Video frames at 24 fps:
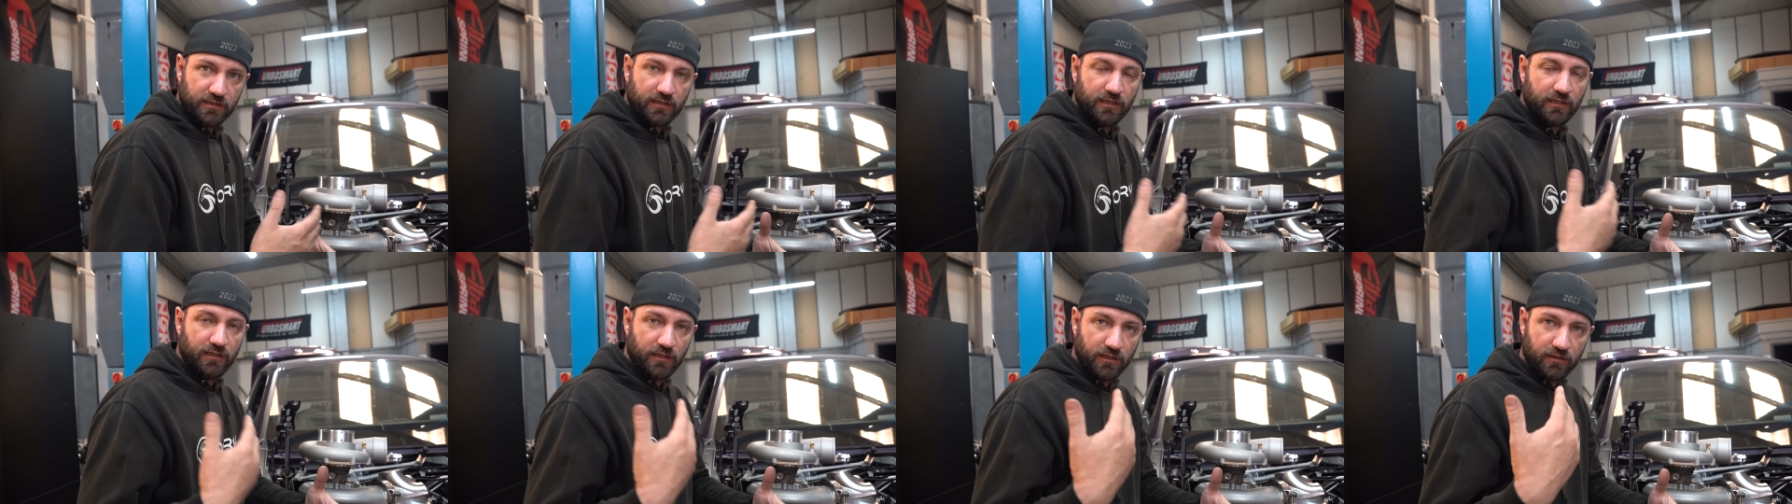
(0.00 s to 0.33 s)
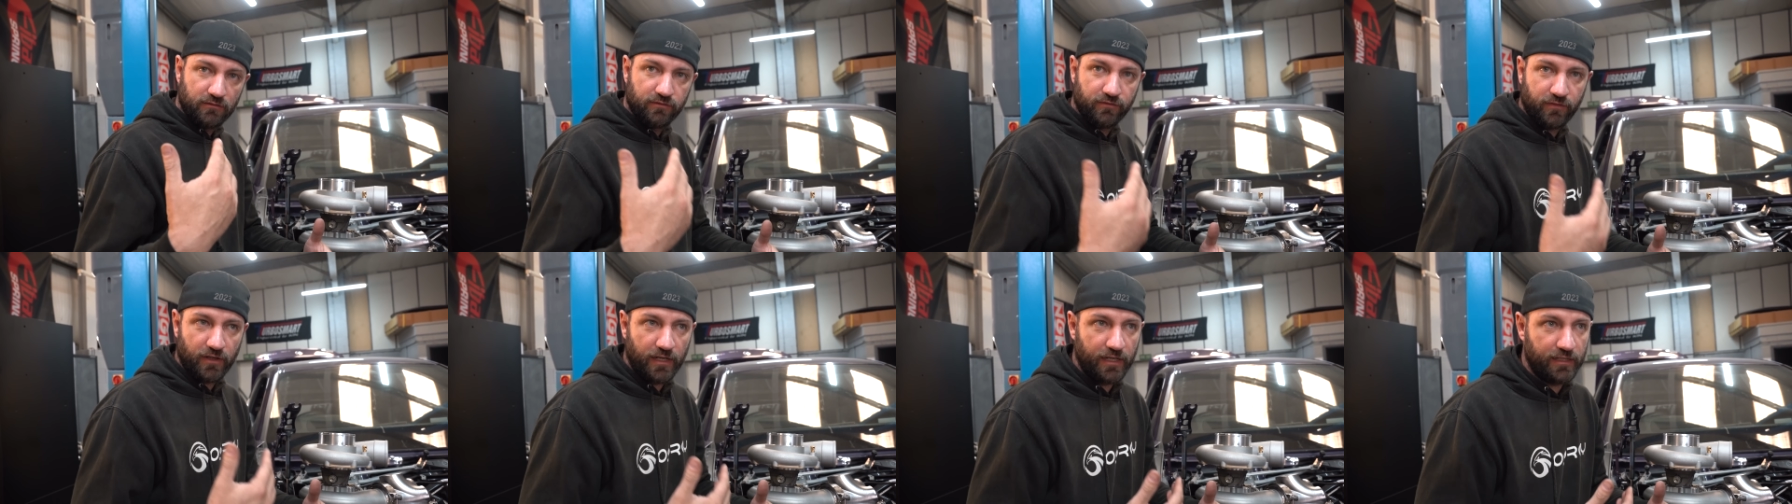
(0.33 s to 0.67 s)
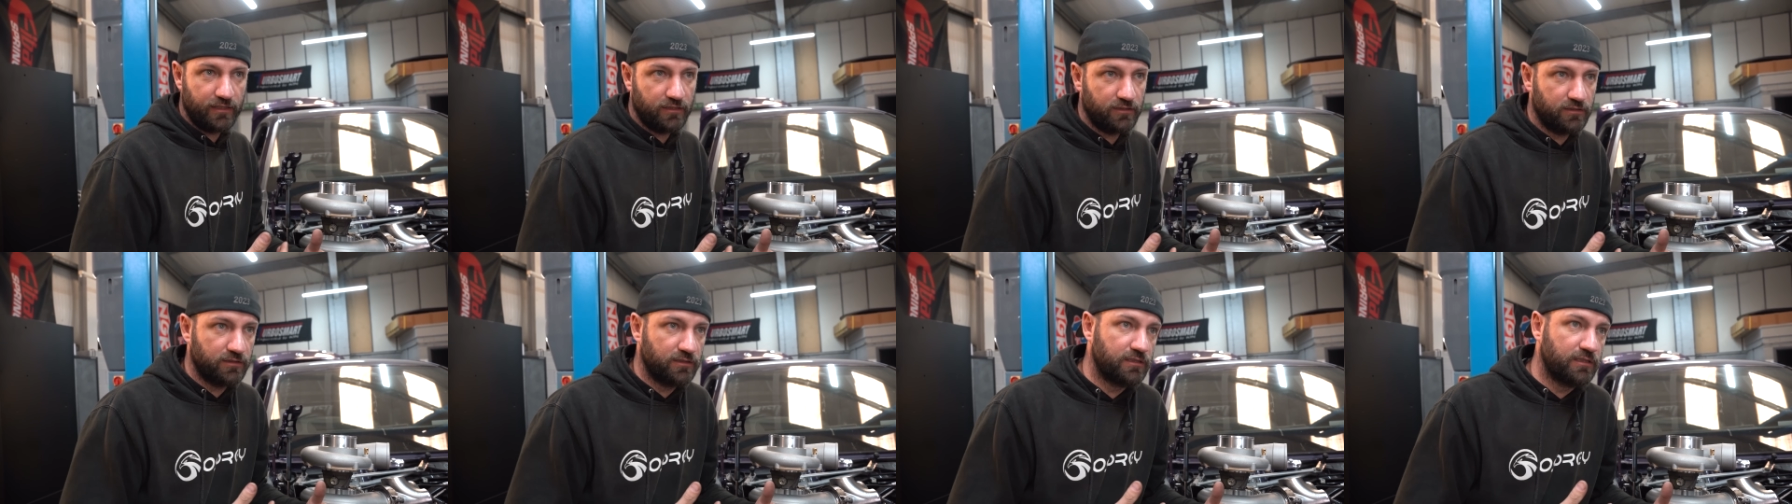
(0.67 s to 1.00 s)
It
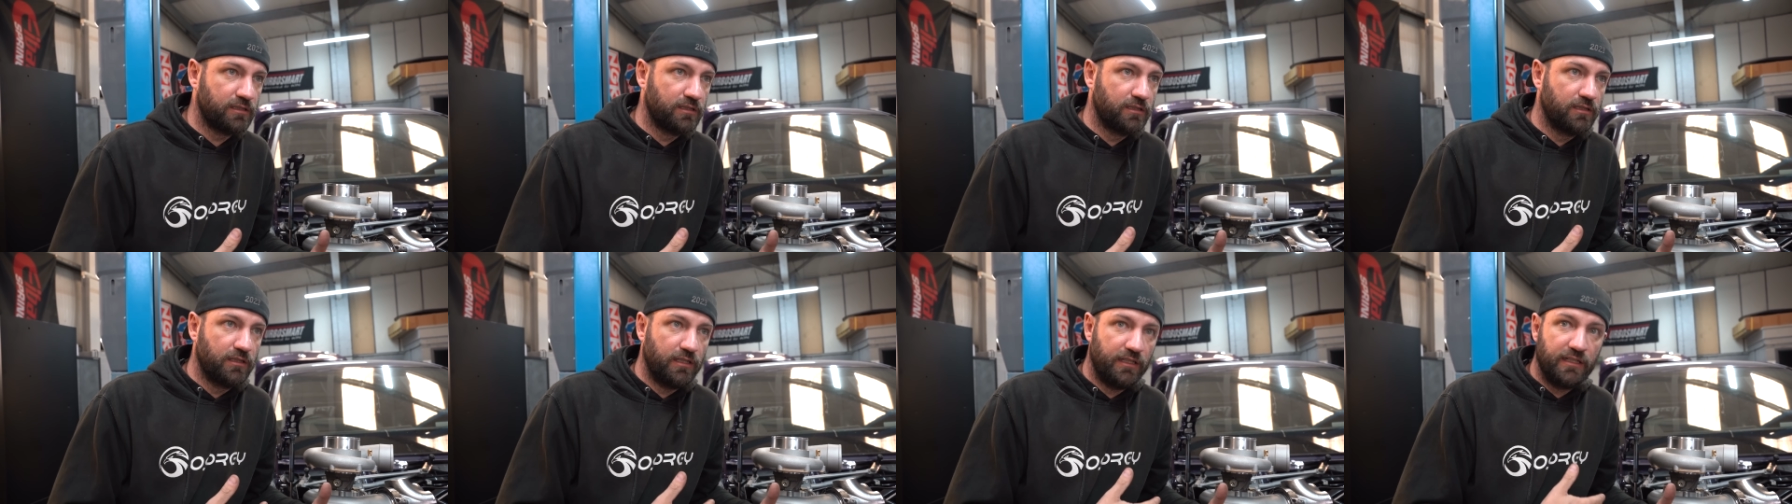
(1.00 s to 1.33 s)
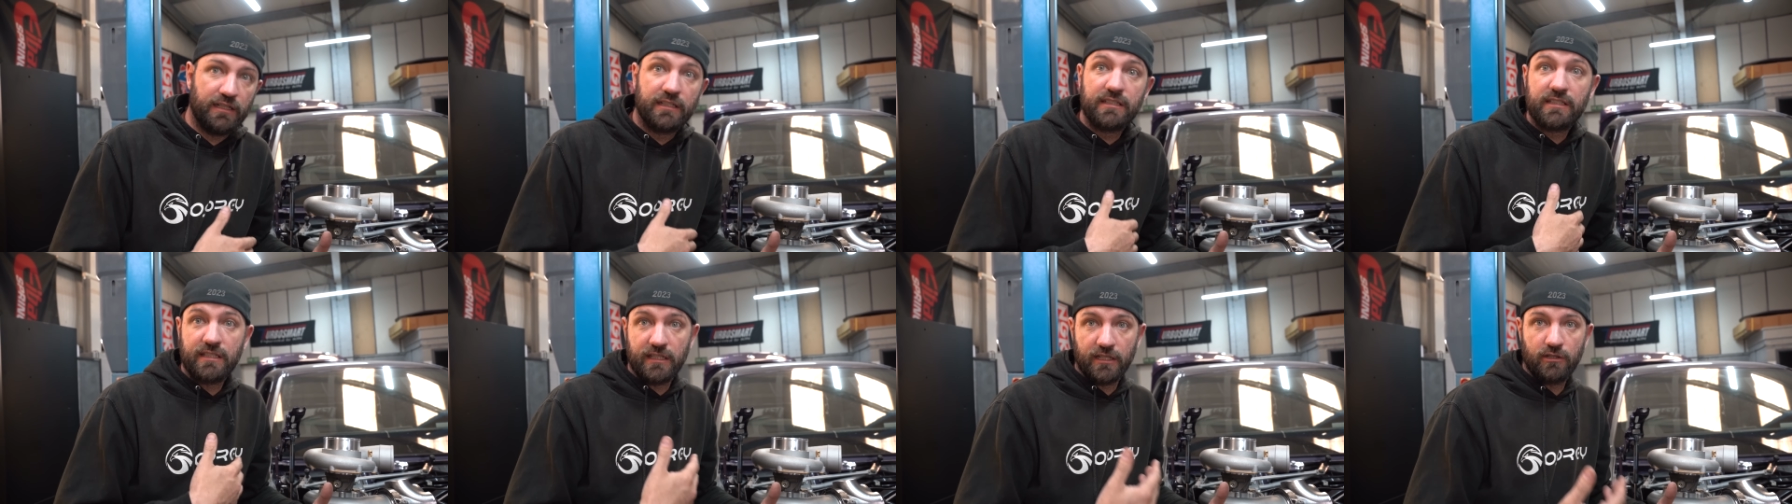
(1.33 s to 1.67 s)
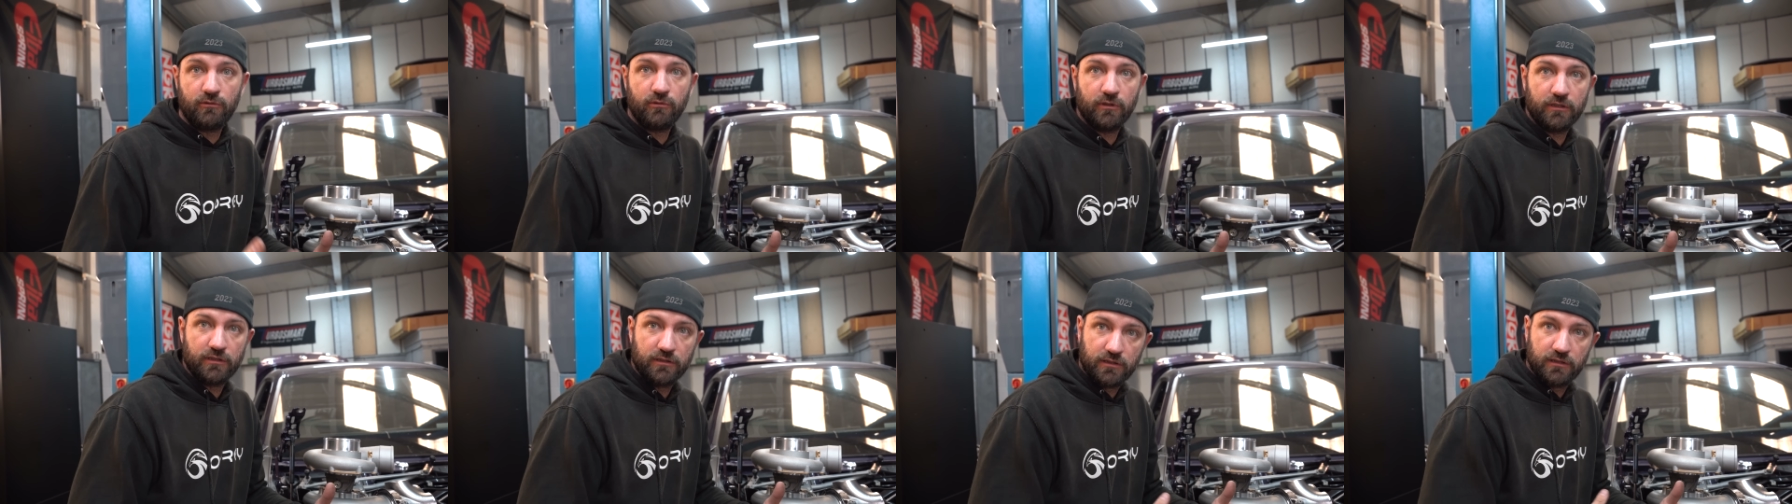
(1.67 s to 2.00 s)
fires in
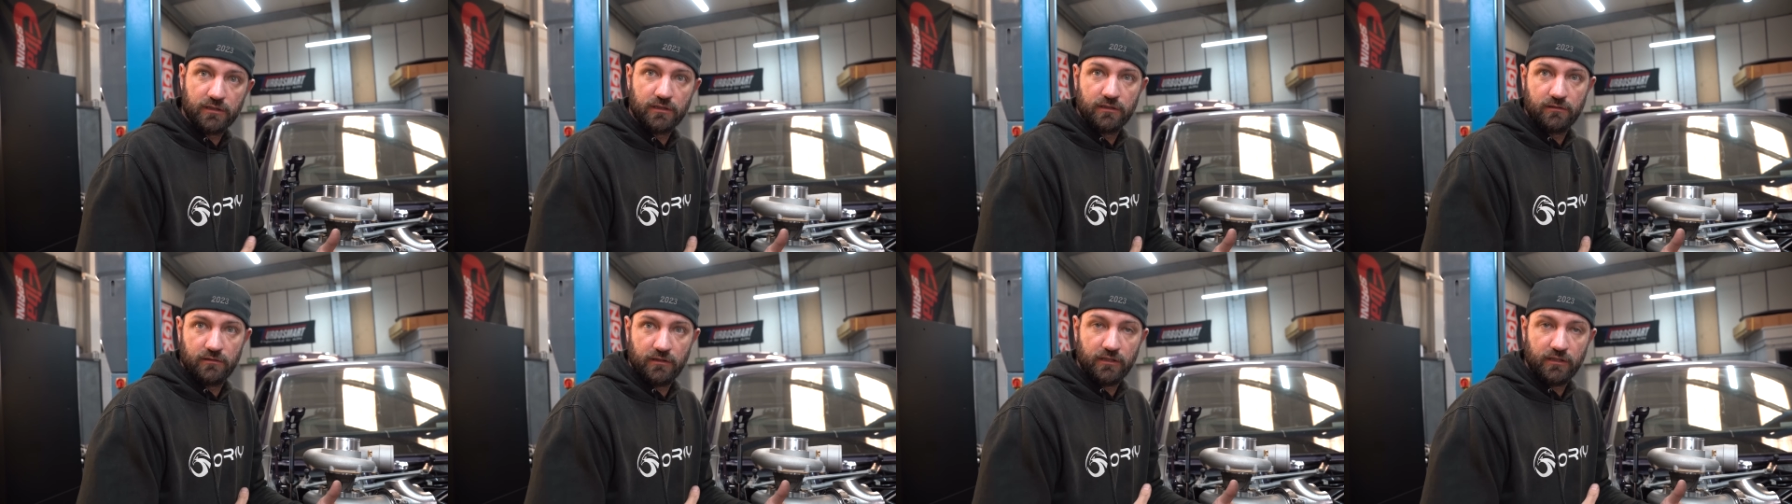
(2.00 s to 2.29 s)
sequence.